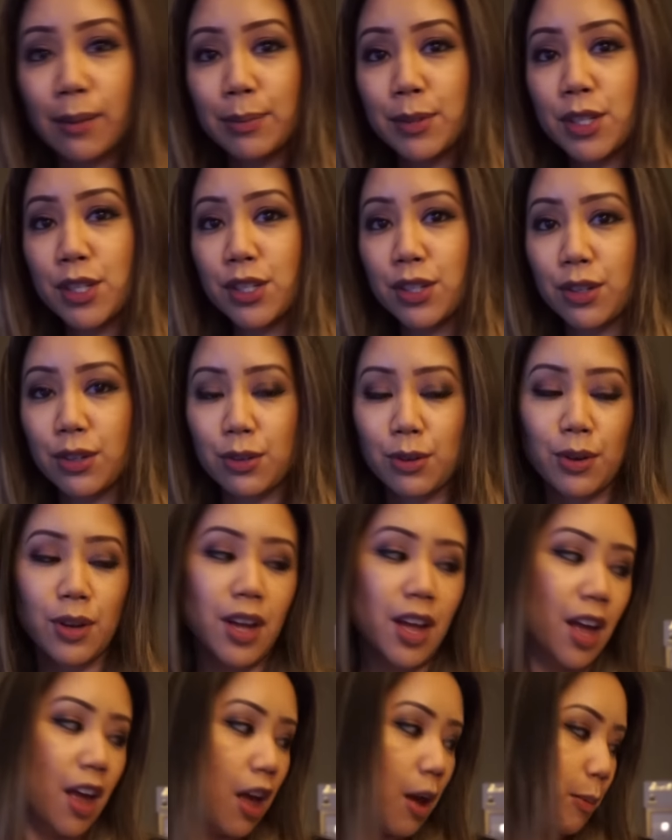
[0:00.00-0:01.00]
up to do.
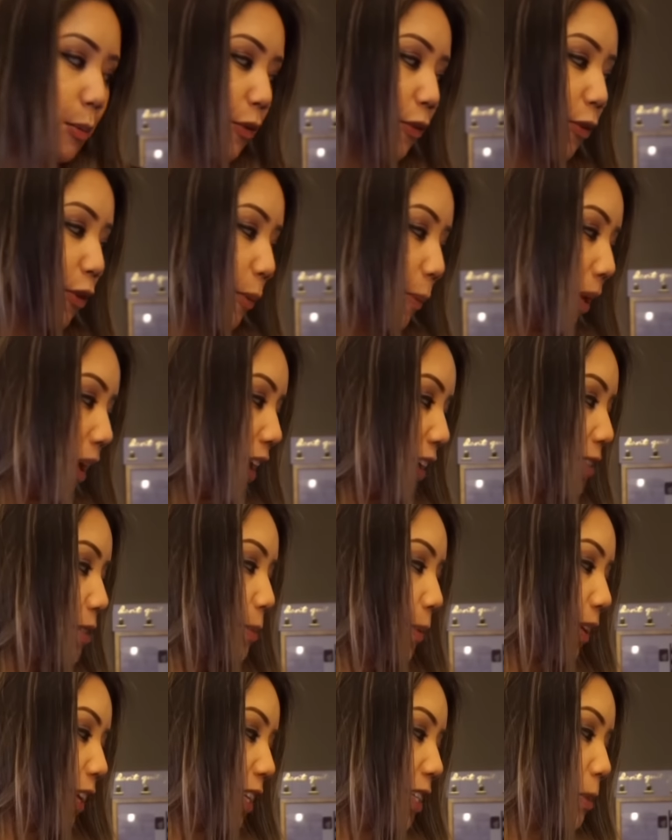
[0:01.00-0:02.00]
Before my
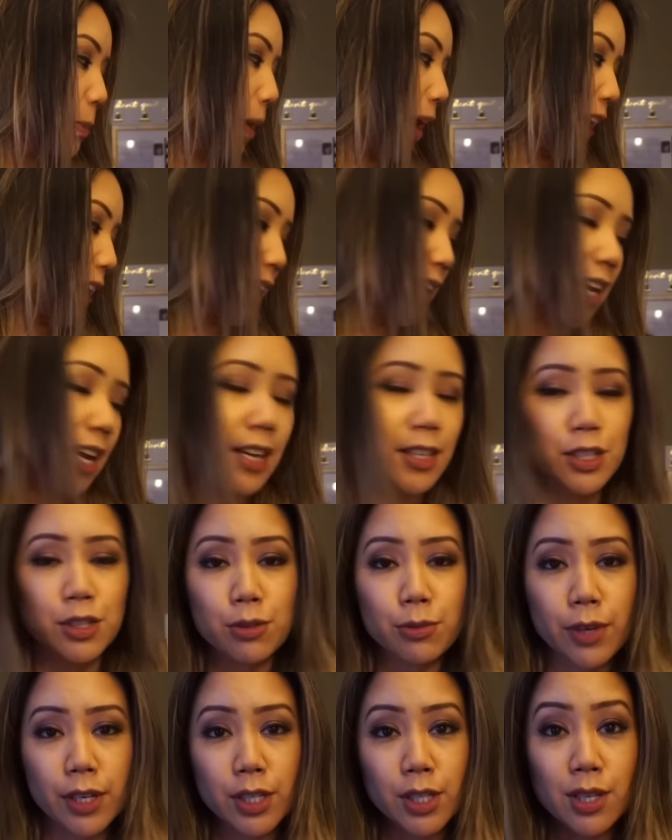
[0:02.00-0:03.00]
husband gets back, he had
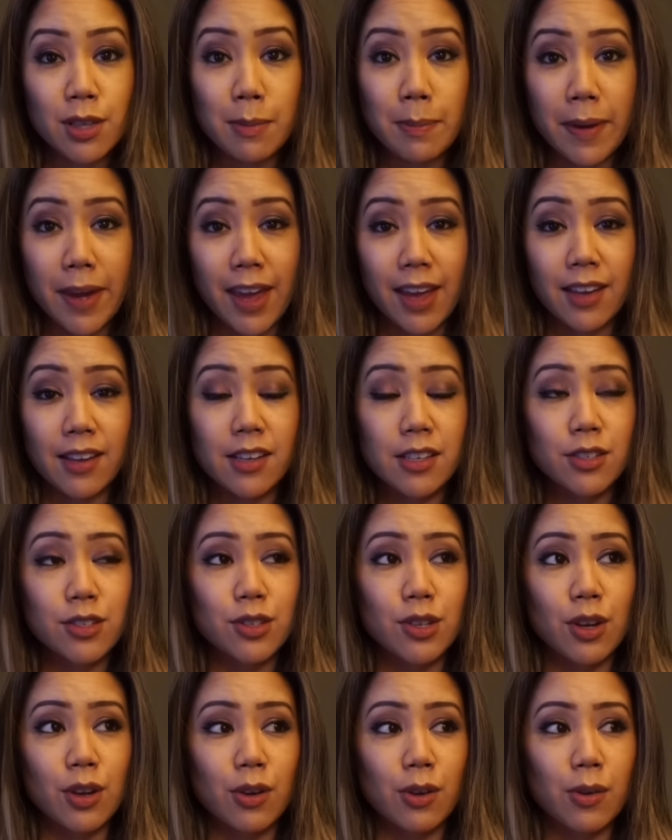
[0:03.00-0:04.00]
to run to the bank.
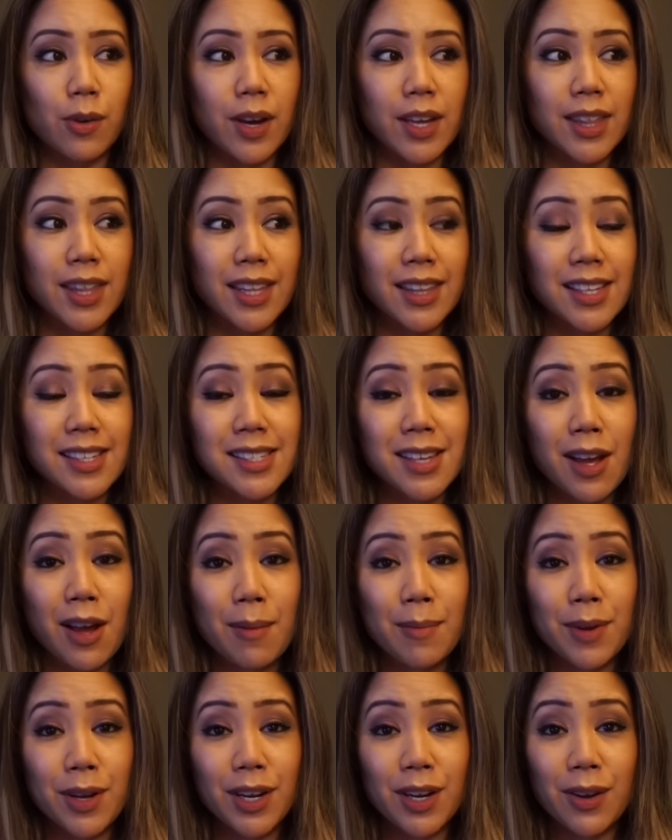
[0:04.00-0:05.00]
So I think that's how
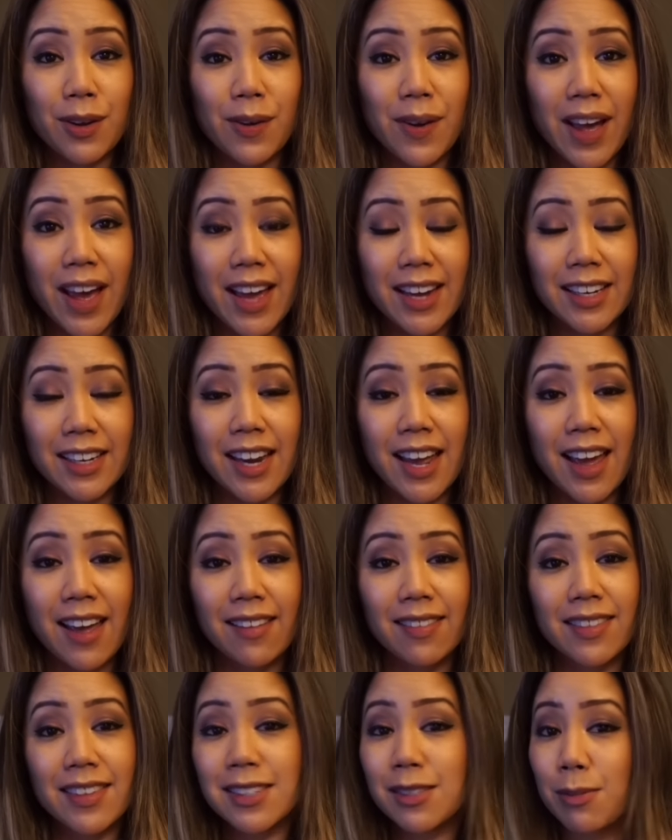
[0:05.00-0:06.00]
I'm gonna go ahead and
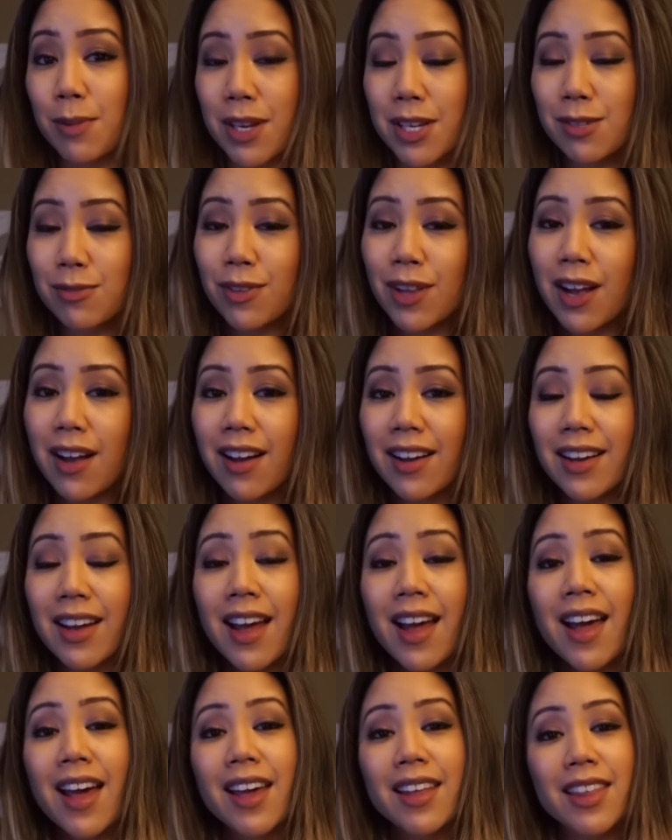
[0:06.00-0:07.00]
end this week's vlog.
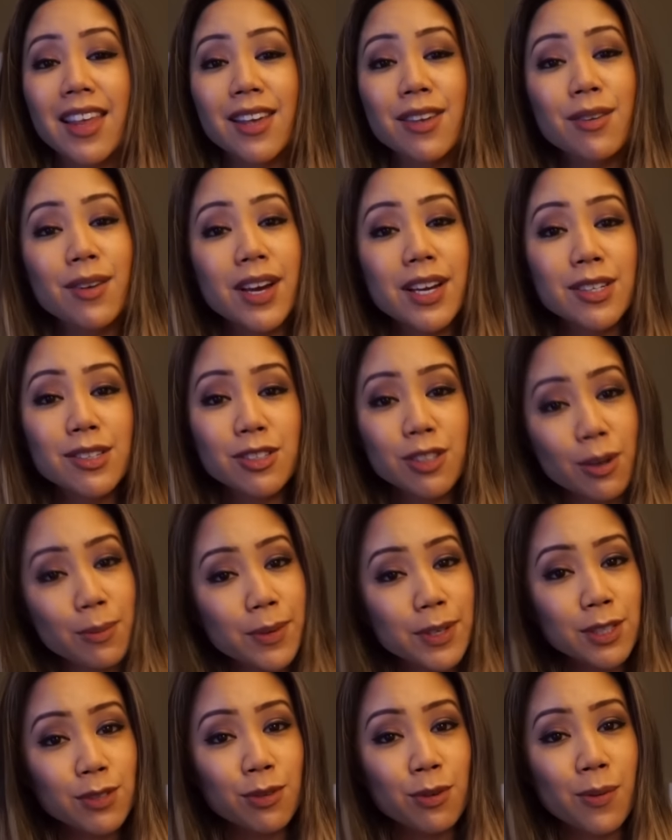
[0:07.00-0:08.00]
Thank you guys so
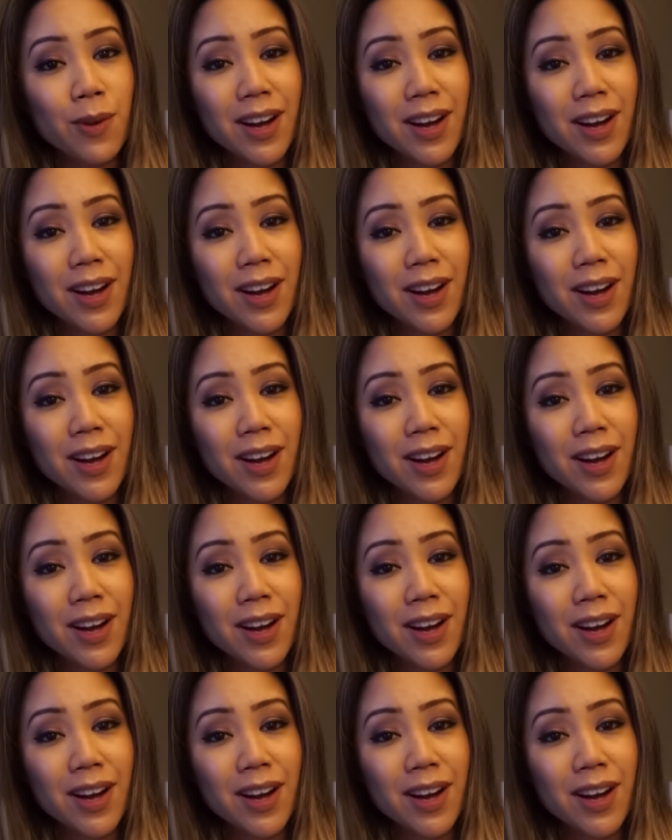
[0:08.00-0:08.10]
much for